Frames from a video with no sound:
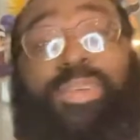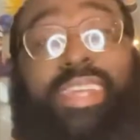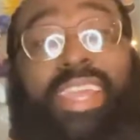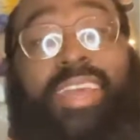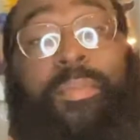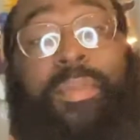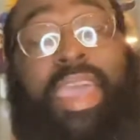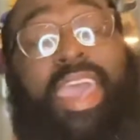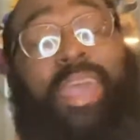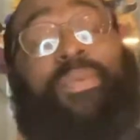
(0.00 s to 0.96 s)
to say I'm
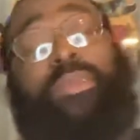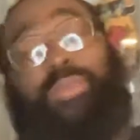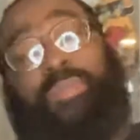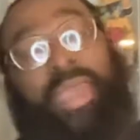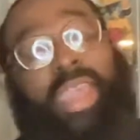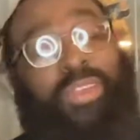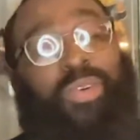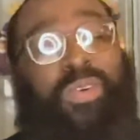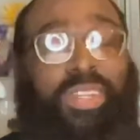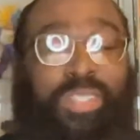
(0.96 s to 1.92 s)
happy to be back
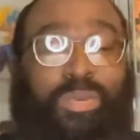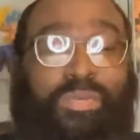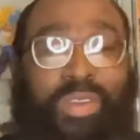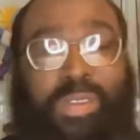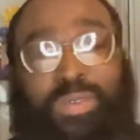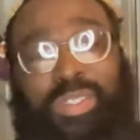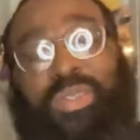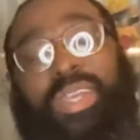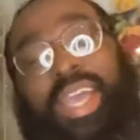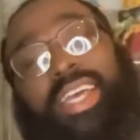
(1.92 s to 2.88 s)
doing these reviews with
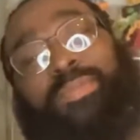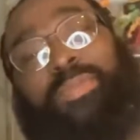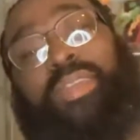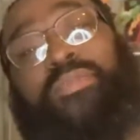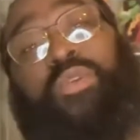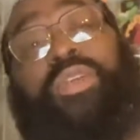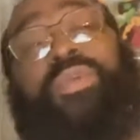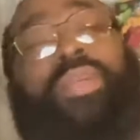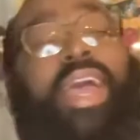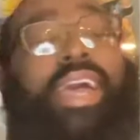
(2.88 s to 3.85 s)
you guys, man, and for
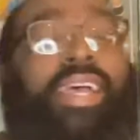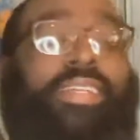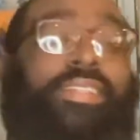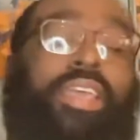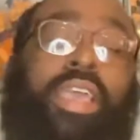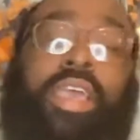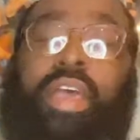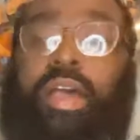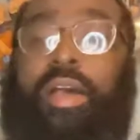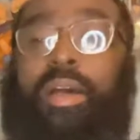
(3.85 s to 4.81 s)
you guys.
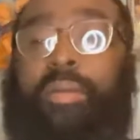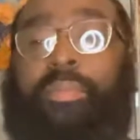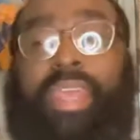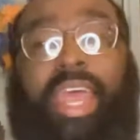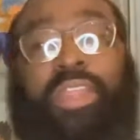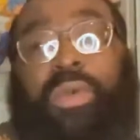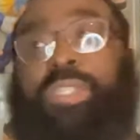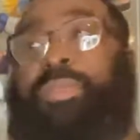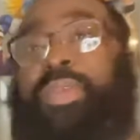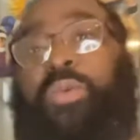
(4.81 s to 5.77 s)
Man, I know
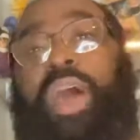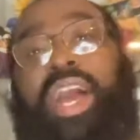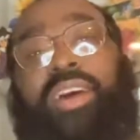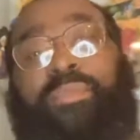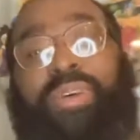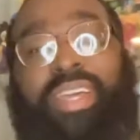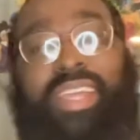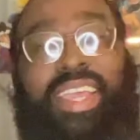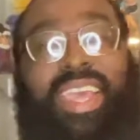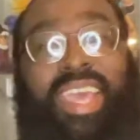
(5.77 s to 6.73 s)
it's been a while,
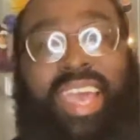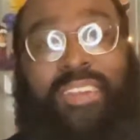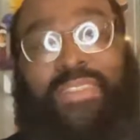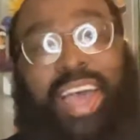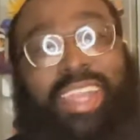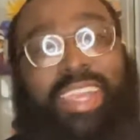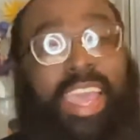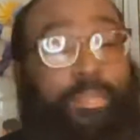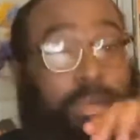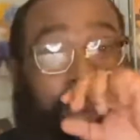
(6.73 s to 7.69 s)
but I finally
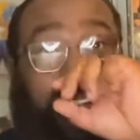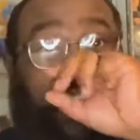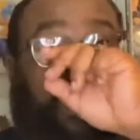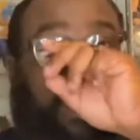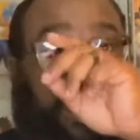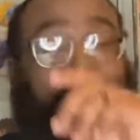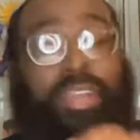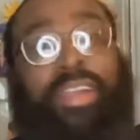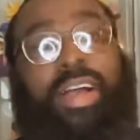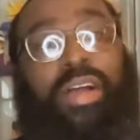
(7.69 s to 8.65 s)
got me another
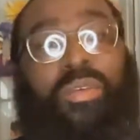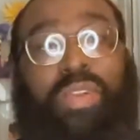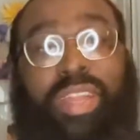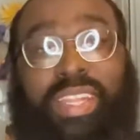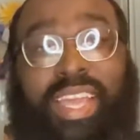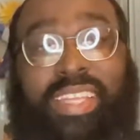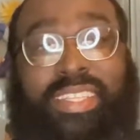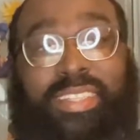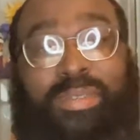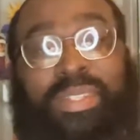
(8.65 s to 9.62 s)
ring light
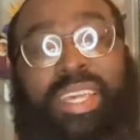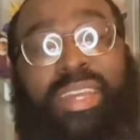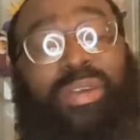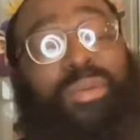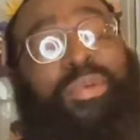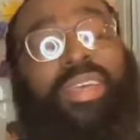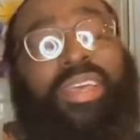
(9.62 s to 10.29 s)
system set up.